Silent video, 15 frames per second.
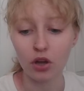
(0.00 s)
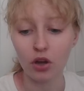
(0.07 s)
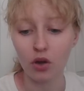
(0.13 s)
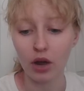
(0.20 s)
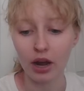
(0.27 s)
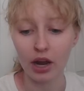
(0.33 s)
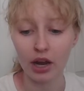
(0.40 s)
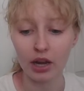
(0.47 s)

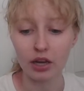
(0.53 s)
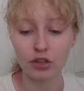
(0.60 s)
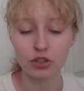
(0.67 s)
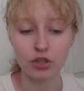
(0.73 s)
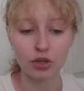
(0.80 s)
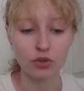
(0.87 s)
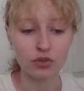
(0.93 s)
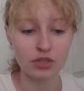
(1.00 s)
I
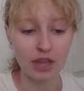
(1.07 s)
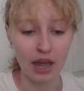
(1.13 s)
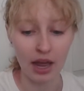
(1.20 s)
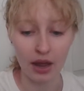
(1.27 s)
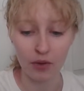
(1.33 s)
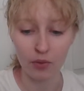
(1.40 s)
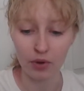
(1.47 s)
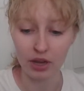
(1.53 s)
chose
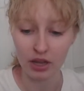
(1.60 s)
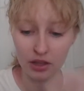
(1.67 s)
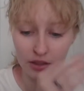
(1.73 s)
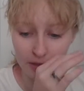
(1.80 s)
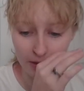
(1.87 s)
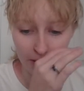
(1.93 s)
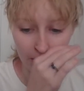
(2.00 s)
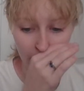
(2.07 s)
that with
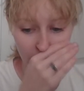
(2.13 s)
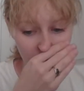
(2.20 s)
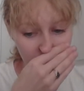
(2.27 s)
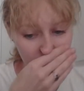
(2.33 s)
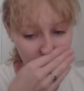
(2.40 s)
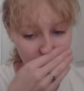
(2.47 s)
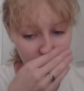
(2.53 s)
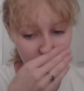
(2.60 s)

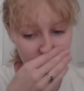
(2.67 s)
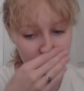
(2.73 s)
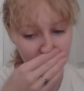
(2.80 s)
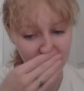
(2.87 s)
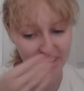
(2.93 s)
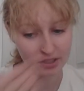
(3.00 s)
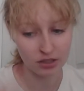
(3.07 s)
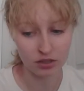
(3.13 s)

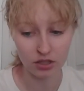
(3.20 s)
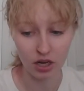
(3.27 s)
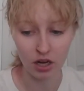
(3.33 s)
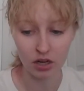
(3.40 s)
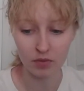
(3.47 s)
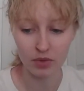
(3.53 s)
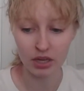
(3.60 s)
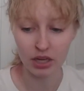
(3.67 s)
respect,
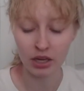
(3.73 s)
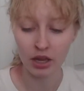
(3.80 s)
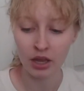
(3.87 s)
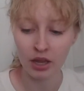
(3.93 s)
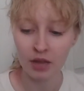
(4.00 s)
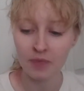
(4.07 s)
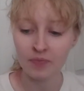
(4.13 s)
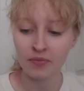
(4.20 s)
autonomy,
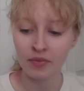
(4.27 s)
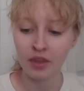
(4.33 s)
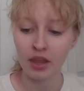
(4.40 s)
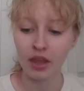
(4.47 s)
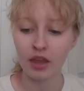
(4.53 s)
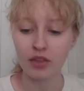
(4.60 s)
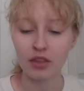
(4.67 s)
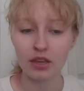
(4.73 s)

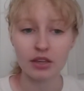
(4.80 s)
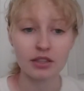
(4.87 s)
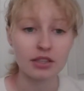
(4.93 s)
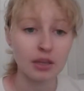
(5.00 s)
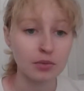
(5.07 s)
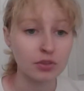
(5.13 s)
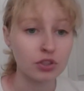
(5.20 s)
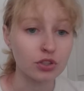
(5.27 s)
and the
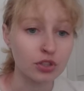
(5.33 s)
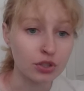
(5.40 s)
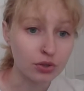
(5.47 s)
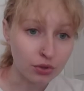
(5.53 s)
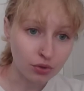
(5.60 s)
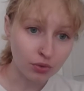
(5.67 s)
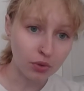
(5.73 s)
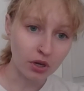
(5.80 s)
exception
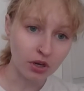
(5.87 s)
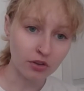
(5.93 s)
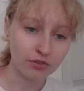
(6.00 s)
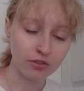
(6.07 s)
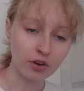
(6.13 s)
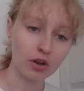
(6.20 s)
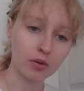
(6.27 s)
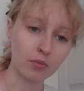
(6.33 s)
2
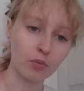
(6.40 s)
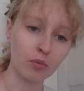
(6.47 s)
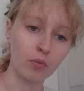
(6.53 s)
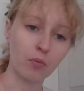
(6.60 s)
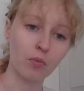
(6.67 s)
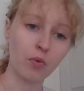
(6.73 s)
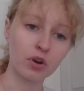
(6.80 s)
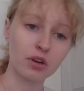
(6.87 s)

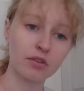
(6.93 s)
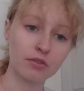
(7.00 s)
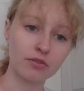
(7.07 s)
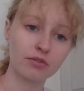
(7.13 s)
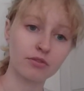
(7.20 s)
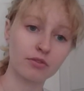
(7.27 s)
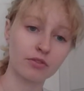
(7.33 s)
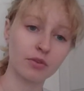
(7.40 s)
from
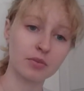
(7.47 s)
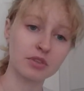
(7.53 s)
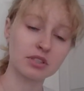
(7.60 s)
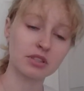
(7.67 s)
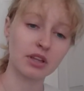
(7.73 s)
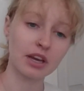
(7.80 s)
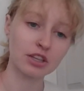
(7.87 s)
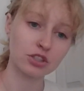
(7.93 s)

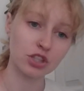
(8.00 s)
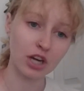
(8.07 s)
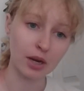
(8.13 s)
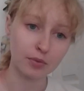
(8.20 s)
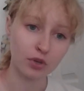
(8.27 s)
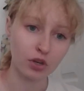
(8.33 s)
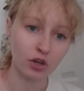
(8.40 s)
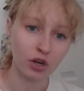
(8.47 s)
this last
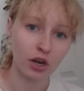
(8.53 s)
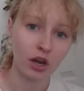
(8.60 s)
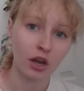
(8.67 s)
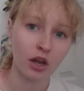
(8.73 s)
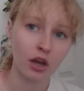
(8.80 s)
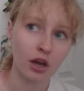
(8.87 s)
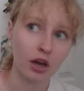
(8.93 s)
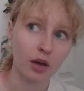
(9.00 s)
chapter
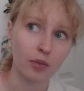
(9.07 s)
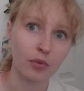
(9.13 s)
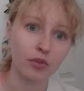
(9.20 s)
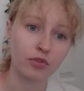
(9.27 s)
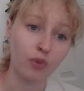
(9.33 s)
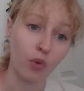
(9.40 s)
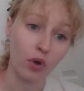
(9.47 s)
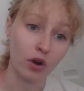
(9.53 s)

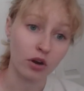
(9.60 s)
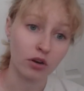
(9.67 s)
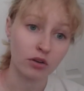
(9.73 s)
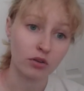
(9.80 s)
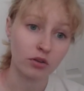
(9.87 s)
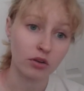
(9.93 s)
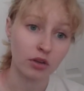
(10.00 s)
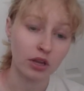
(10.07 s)
before
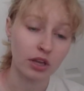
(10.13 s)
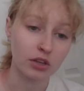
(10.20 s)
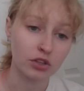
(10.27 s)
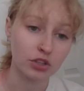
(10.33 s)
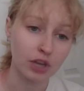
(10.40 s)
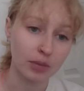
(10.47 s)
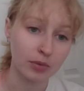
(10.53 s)
in